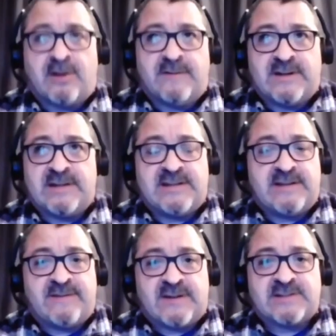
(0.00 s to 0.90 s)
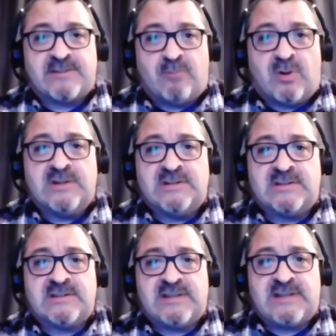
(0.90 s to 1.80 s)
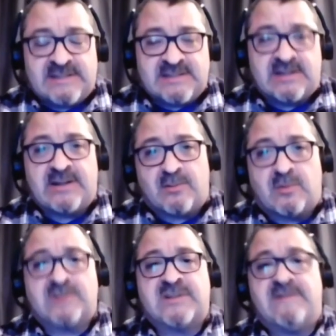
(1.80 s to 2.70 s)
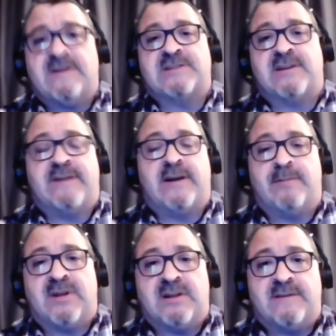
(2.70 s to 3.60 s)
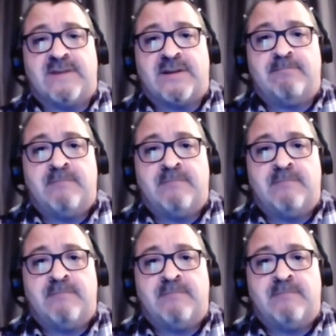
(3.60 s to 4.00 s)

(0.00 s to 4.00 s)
the COVID 19 infection was easily the worst infection I've had in my lifetime.